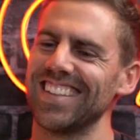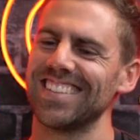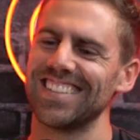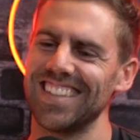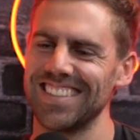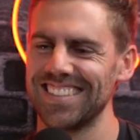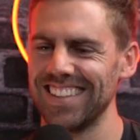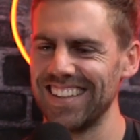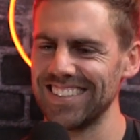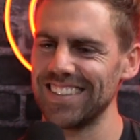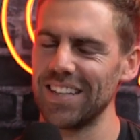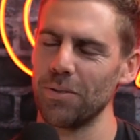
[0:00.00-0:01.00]
it's
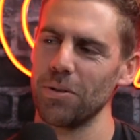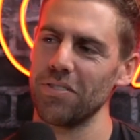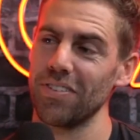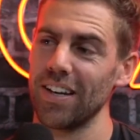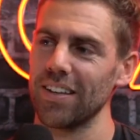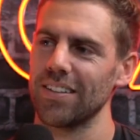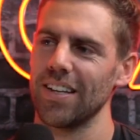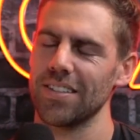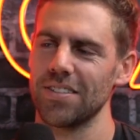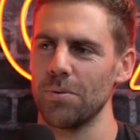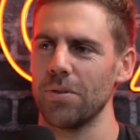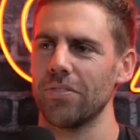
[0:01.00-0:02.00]
nice, and we've had
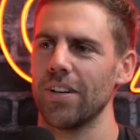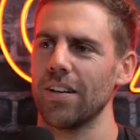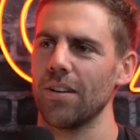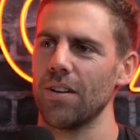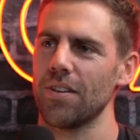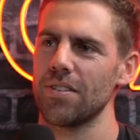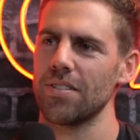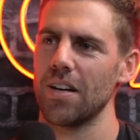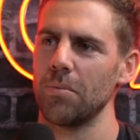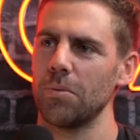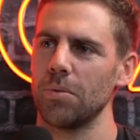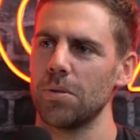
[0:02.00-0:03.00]
a lot of
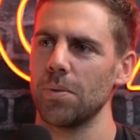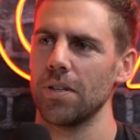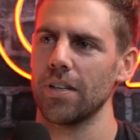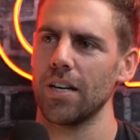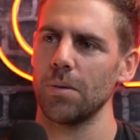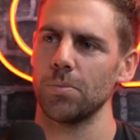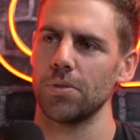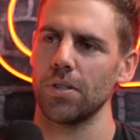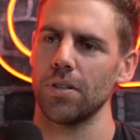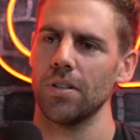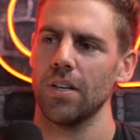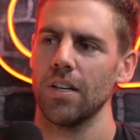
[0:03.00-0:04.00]
time in between games,
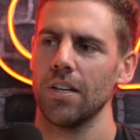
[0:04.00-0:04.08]
so